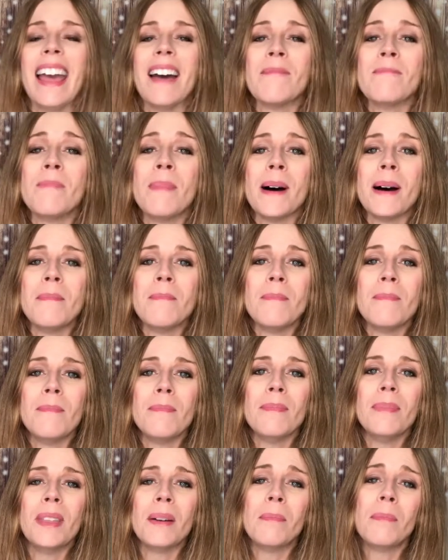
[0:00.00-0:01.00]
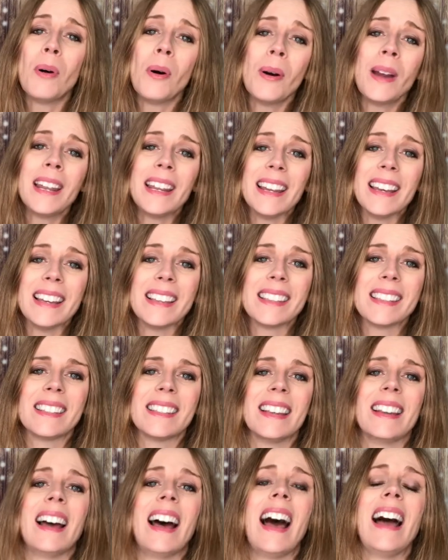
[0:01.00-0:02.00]
But the point is,
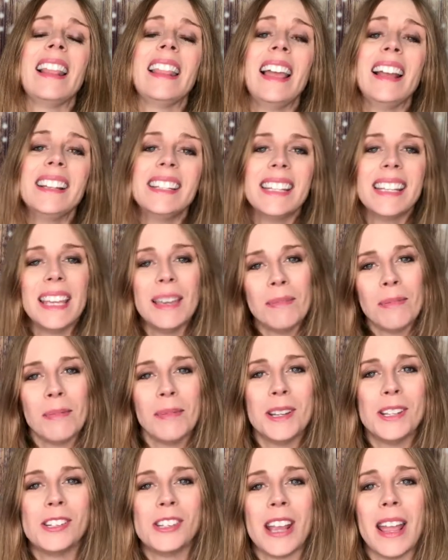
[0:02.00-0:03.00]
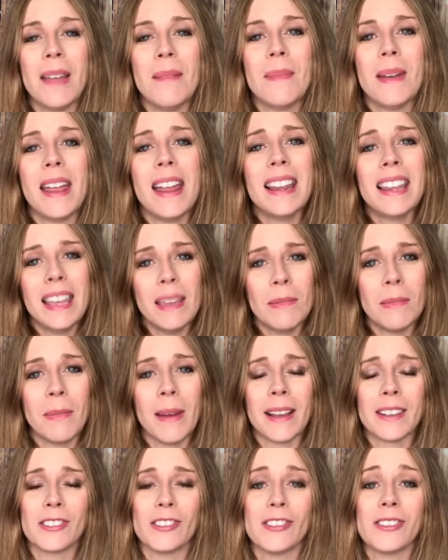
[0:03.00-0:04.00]
I like to keep him in shape and keep him
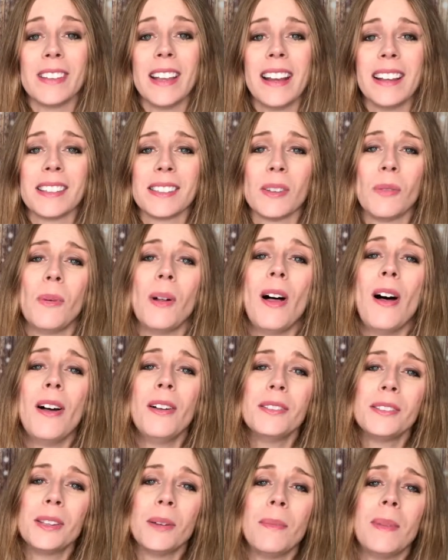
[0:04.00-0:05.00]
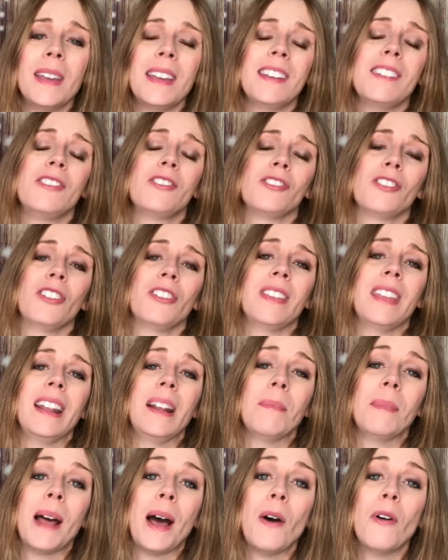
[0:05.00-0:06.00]
exercised while also making sure that
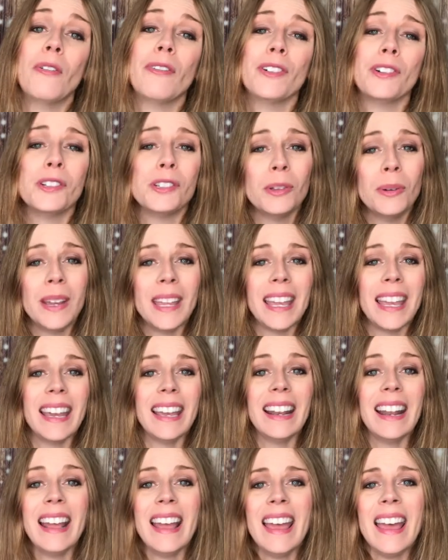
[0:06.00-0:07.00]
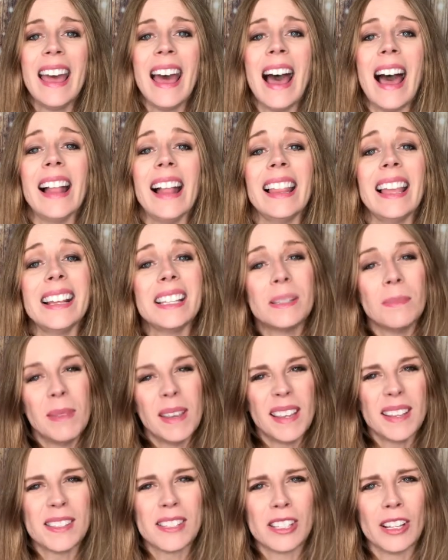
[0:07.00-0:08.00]
I'm not overdoing it. I like to be
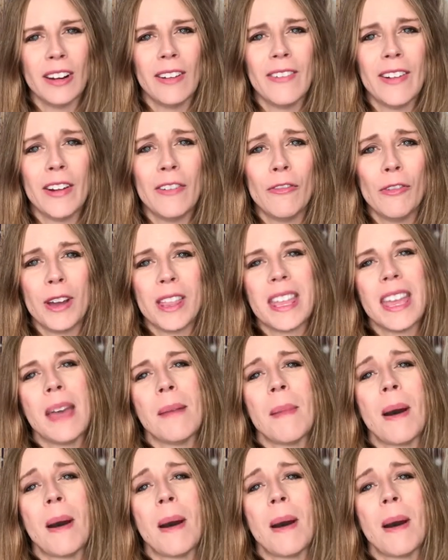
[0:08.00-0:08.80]
conservative with him.